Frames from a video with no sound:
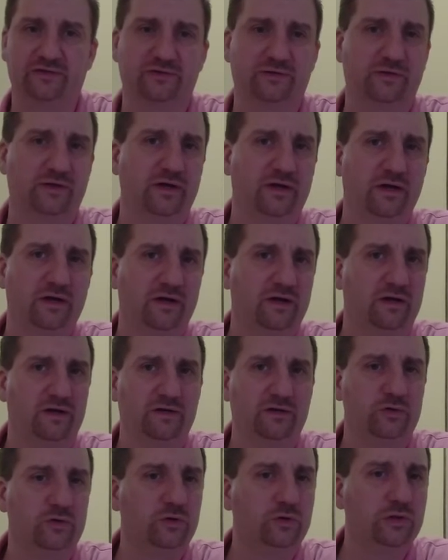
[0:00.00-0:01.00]
or a
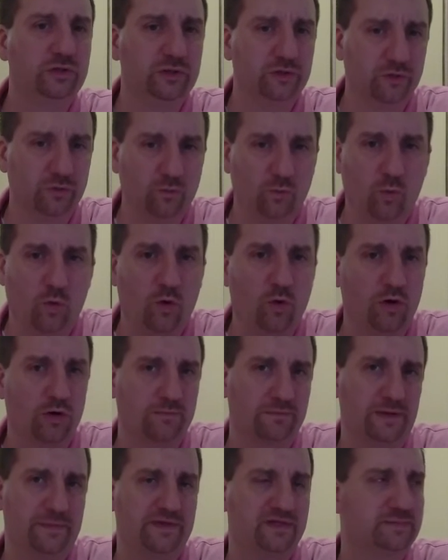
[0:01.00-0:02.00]
nuclear war,
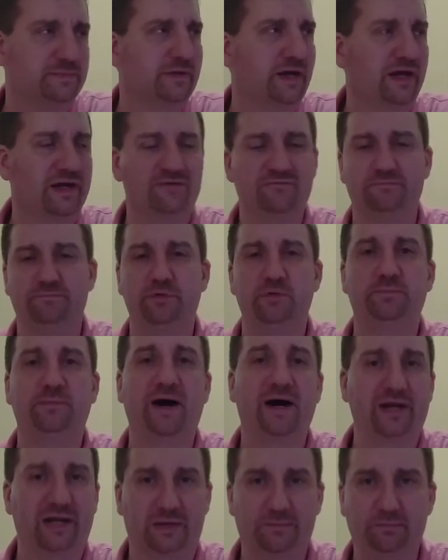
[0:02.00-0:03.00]
maybe some kind of
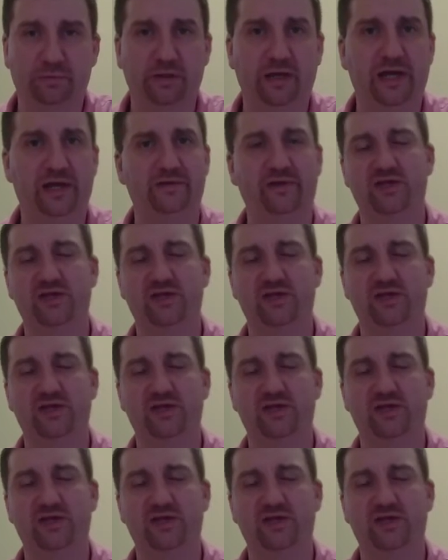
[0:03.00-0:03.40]
bubonic plague.